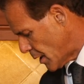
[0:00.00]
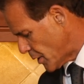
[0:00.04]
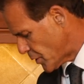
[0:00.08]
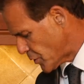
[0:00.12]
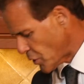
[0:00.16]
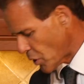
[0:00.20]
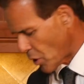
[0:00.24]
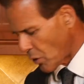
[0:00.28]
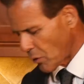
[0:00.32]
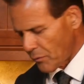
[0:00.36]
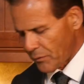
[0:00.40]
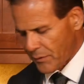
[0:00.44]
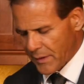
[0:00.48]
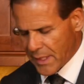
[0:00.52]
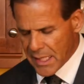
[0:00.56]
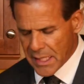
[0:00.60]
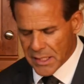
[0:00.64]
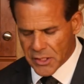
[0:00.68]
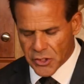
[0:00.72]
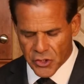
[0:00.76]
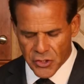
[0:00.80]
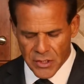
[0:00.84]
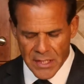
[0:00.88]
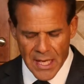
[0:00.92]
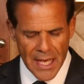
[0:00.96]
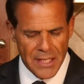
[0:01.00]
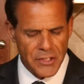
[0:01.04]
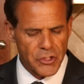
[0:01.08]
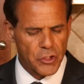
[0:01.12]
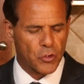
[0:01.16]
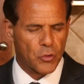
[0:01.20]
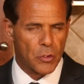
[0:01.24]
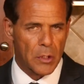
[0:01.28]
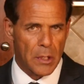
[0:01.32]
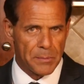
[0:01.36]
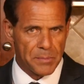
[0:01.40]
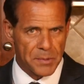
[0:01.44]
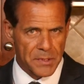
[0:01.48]
So these test
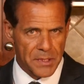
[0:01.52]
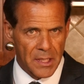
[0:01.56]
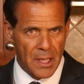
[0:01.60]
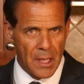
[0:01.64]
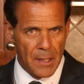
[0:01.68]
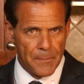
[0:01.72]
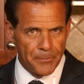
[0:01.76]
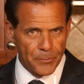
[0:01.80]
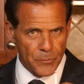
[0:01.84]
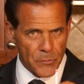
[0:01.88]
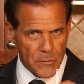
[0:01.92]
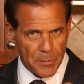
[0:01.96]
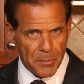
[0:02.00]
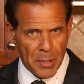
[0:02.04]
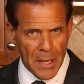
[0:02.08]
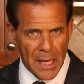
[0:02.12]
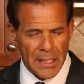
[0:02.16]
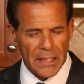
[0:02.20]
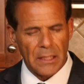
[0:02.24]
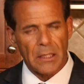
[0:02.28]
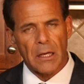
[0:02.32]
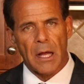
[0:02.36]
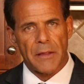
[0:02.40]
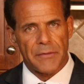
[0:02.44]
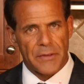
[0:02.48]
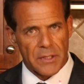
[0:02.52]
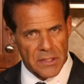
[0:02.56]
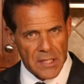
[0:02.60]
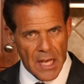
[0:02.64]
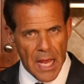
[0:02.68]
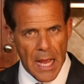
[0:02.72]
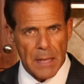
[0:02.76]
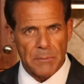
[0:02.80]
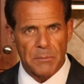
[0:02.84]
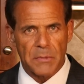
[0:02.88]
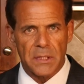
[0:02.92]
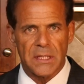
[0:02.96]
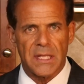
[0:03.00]
strips, depending on the
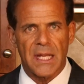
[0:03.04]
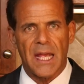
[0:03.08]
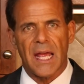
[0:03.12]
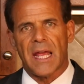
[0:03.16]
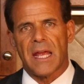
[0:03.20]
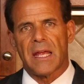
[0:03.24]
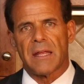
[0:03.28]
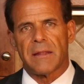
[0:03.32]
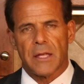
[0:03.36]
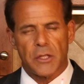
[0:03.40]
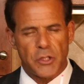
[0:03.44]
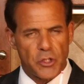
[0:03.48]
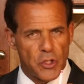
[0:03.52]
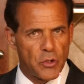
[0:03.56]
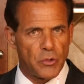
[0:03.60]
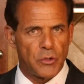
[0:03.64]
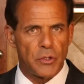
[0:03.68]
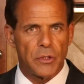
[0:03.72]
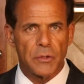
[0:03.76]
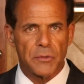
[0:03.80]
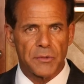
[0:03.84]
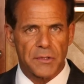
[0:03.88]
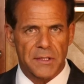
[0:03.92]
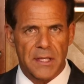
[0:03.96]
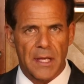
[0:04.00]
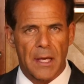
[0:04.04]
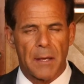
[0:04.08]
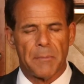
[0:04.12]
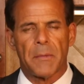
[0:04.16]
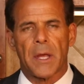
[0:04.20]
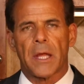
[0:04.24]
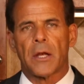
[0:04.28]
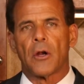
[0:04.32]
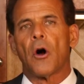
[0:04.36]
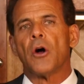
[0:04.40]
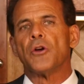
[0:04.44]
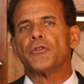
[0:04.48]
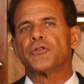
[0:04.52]
time of day that you use them
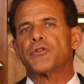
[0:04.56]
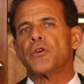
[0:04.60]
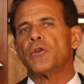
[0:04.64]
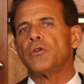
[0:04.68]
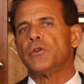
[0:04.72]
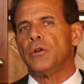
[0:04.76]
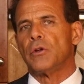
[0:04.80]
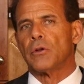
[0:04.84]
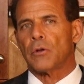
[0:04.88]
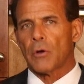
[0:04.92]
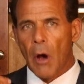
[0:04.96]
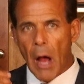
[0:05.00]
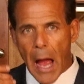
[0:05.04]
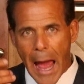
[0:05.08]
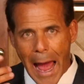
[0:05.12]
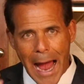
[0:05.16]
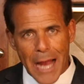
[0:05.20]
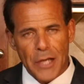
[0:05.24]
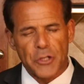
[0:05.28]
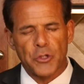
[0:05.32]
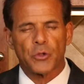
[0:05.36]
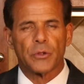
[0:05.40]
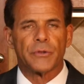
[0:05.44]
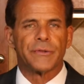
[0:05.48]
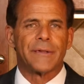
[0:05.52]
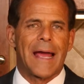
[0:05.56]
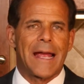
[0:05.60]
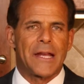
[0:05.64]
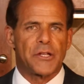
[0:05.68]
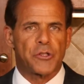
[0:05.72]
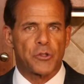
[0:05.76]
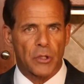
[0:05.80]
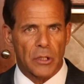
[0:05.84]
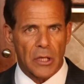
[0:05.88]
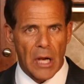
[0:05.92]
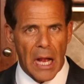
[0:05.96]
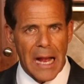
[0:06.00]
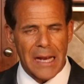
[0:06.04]
and also your actual
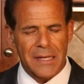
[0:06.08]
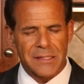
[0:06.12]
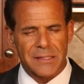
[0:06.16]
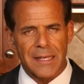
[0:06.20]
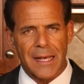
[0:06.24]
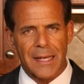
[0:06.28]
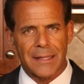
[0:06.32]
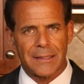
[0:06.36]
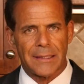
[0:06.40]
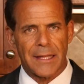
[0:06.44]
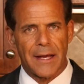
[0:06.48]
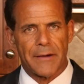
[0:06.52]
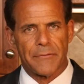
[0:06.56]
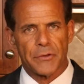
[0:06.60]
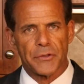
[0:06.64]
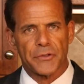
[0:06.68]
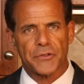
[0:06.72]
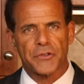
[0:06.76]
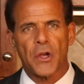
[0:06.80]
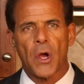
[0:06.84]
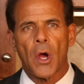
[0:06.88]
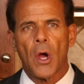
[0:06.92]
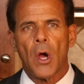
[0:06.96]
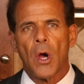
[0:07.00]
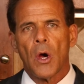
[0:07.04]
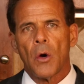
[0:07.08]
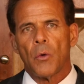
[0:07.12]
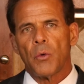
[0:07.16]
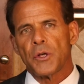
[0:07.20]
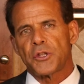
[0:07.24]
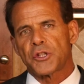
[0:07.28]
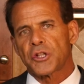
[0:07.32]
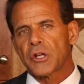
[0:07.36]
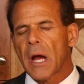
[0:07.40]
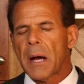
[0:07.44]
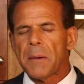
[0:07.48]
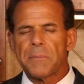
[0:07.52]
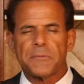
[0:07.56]
nitric oxide levels,
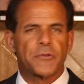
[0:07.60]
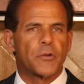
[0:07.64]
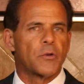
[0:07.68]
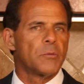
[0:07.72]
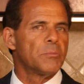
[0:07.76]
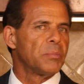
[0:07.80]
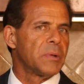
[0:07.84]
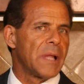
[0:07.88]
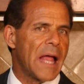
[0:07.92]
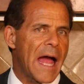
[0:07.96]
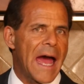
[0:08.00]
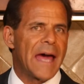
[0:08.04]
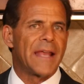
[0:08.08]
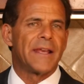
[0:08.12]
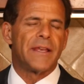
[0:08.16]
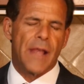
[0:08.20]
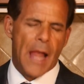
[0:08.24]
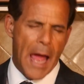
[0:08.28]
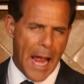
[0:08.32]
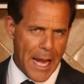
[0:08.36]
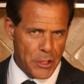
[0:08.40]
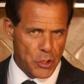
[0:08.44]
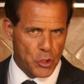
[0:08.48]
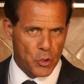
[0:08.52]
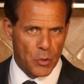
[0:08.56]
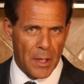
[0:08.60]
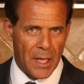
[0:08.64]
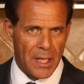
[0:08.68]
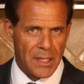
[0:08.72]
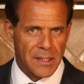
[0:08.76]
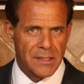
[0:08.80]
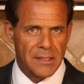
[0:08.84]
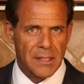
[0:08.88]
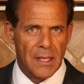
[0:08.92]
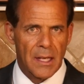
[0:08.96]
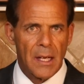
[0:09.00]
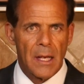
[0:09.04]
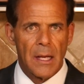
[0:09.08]
which comes from plant
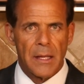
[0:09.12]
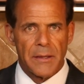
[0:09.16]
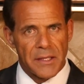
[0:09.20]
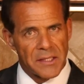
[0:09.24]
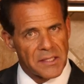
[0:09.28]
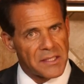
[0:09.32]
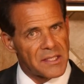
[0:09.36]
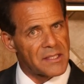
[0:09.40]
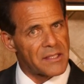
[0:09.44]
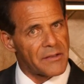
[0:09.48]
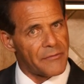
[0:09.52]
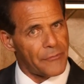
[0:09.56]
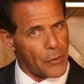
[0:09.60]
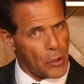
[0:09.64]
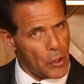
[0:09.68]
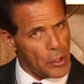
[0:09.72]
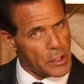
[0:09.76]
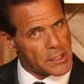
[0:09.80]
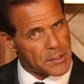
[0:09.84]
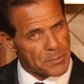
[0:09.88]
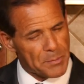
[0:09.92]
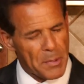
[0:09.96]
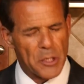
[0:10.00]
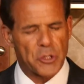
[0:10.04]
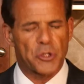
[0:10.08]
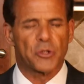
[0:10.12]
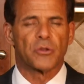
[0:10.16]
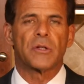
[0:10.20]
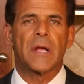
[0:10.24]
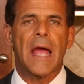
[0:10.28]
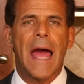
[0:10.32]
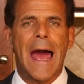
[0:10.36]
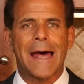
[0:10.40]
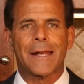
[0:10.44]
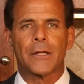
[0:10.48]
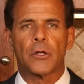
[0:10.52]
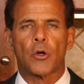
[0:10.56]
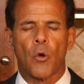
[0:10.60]
nitrates. This is a very special
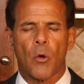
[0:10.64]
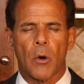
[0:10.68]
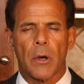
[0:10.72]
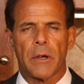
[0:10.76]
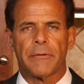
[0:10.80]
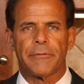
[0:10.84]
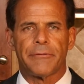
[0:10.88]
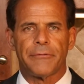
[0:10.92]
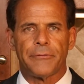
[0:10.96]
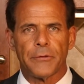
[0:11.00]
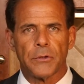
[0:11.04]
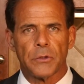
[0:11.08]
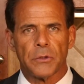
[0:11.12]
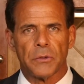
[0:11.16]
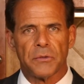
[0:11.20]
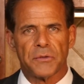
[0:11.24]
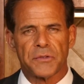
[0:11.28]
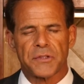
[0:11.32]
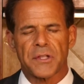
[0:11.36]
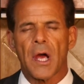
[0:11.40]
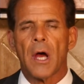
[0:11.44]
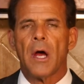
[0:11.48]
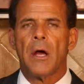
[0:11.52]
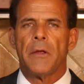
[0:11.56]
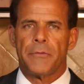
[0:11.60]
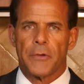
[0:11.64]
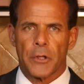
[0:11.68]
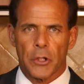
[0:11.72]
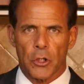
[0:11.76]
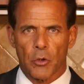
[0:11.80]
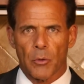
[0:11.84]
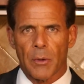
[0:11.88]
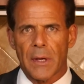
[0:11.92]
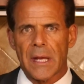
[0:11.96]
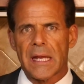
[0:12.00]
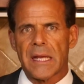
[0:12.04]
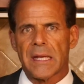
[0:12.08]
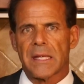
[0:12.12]
category of foods, the
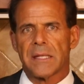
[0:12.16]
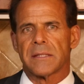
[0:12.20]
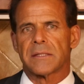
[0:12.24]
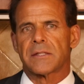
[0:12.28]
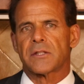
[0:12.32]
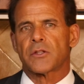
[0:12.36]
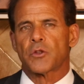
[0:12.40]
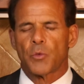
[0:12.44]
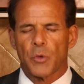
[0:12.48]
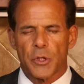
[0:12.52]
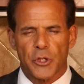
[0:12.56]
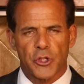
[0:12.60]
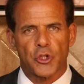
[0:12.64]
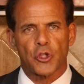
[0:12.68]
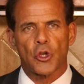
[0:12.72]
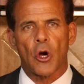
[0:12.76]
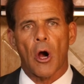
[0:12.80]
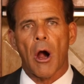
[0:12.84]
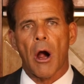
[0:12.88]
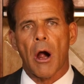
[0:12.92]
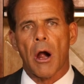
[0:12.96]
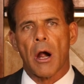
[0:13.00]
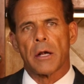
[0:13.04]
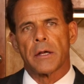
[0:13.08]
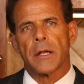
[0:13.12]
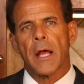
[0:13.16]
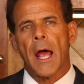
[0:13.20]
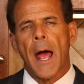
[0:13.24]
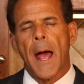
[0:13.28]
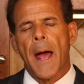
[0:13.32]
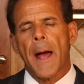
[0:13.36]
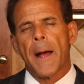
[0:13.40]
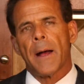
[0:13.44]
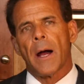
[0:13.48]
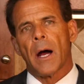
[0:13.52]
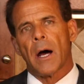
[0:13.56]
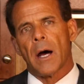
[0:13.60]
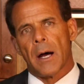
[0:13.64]
greens, Swiss chard,
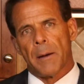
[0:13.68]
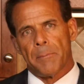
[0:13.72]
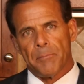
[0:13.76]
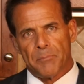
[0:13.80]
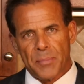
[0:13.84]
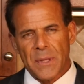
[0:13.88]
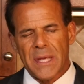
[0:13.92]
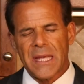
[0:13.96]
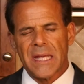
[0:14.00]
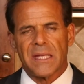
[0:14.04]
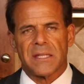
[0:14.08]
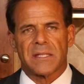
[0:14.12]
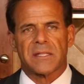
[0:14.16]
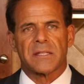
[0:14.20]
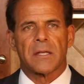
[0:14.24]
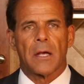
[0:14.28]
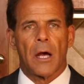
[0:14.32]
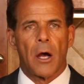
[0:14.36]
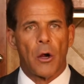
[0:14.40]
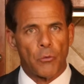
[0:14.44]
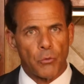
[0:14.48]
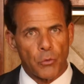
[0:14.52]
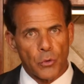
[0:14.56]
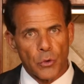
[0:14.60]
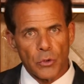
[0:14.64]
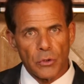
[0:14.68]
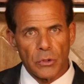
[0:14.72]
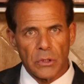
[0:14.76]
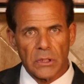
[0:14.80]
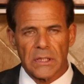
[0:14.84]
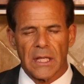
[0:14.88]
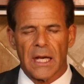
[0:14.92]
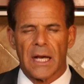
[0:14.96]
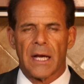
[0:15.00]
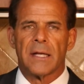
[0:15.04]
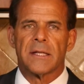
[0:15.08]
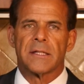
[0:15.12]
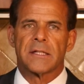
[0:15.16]
uh, beets,
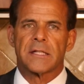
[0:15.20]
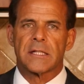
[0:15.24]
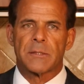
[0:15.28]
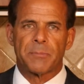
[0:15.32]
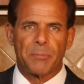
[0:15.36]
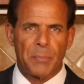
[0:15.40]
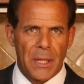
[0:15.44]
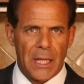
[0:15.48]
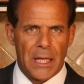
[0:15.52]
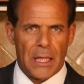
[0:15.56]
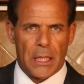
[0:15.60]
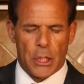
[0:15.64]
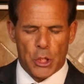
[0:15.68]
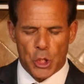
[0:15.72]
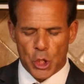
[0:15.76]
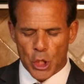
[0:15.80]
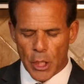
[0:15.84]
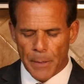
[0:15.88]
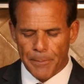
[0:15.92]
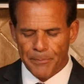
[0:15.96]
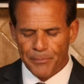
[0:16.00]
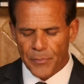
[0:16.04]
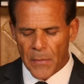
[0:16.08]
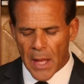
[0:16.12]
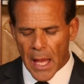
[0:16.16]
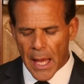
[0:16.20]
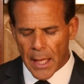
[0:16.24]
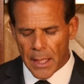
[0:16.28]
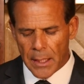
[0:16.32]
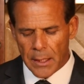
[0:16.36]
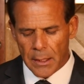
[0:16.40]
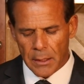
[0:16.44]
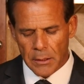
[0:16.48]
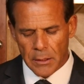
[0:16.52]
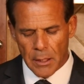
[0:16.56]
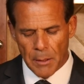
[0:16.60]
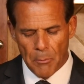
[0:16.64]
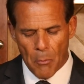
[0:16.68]
arugula, spinach.
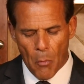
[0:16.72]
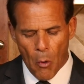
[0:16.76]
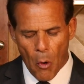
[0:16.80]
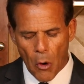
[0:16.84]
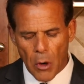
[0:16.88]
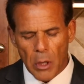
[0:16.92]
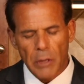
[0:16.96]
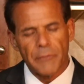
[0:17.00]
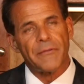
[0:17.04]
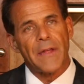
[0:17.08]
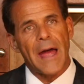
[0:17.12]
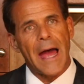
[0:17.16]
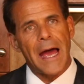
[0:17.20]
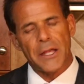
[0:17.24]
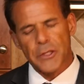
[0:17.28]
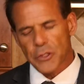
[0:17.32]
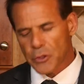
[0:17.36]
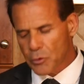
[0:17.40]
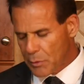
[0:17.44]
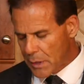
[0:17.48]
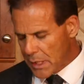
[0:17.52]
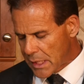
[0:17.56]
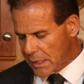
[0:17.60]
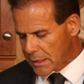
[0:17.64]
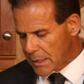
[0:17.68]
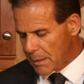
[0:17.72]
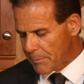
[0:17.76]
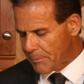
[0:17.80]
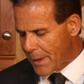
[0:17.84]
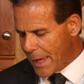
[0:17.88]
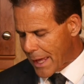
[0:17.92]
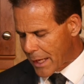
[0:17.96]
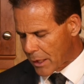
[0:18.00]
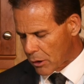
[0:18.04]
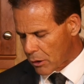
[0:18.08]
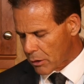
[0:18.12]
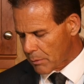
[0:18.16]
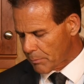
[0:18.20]
And the more of that you eat, the
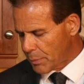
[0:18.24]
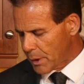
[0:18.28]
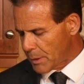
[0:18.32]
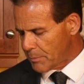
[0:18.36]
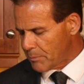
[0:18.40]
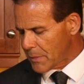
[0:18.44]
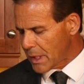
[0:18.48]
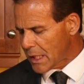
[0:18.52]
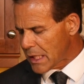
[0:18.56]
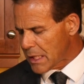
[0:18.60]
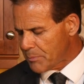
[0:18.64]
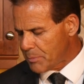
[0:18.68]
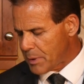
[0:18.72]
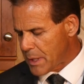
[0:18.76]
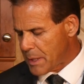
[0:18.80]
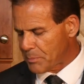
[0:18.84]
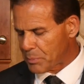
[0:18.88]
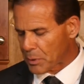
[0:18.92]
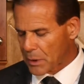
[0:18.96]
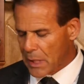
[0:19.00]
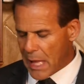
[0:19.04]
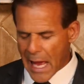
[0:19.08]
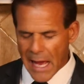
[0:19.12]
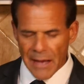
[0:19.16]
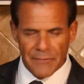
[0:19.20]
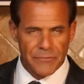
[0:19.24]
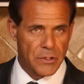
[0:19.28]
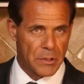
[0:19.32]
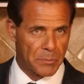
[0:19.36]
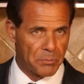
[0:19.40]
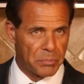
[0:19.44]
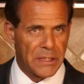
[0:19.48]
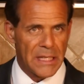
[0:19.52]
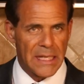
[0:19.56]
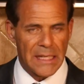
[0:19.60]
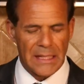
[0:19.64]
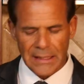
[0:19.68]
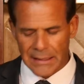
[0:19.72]
better. But many people have
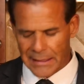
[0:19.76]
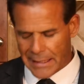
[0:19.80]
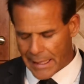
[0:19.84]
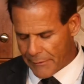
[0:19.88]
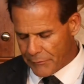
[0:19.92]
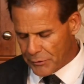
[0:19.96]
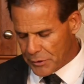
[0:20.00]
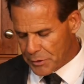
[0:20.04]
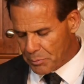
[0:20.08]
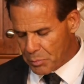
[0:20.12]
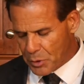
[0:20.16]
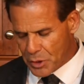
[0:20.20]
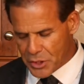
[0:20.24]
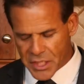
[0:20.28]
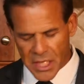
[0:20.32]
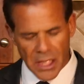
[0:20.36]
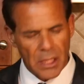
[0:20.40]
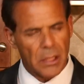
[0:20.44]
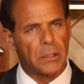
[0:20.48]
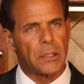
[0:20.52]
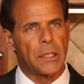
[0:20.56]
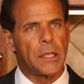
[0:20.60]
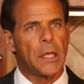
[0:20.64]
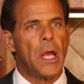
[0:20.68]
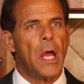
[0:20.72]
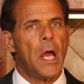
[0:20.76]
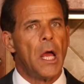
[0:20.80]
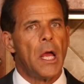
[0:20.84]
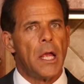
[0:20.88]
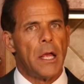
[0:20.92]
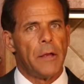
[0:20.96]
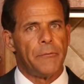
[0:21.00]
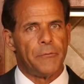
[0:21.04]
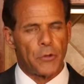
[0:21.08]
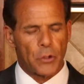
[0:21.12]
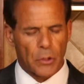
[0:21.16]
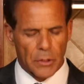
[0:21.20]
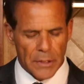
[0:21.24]
depleted levels, particularly
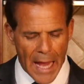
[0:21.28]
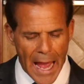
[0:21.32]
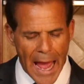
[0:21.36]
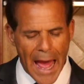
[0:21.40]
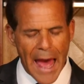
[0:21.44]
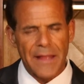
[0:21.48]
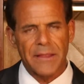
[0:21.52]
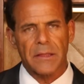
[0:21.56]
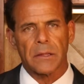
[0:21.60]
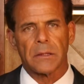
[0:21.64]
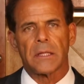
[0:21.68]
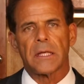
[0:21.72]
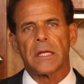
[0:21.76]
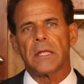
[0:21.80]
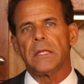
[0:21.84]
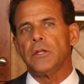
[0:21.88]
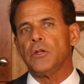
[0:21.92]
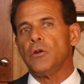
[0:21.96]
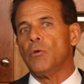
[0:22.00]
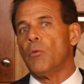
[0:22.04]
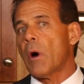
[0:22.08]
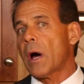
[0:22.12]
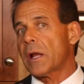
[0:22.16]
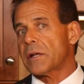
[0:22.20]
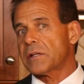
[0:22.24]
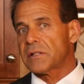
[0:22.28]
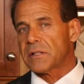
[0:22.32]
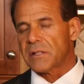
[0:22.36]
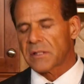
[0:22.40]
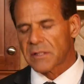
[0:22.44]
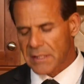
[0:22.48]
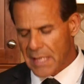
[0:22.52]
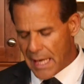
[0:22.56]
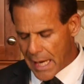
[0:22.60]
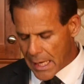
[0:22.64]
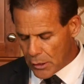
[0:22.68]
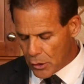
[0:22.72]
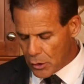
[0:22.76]
if you're an athlete, you want to
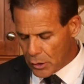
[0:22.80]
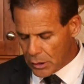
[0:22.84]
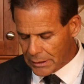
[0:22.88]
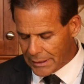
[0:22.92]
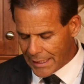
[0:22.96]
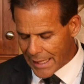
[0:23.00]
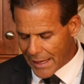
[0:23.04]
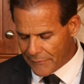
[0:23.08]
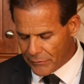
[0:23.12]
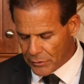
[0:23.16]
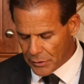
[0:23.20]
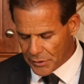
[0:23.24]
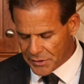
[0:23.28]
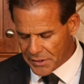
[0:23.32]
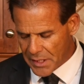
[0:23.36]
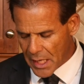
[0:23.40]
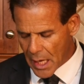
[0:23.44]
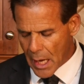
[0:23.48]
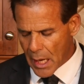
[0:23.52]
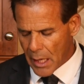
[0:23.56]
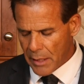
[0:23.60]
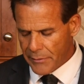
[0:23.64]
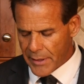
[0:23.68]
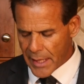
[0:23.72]
sustain good levels.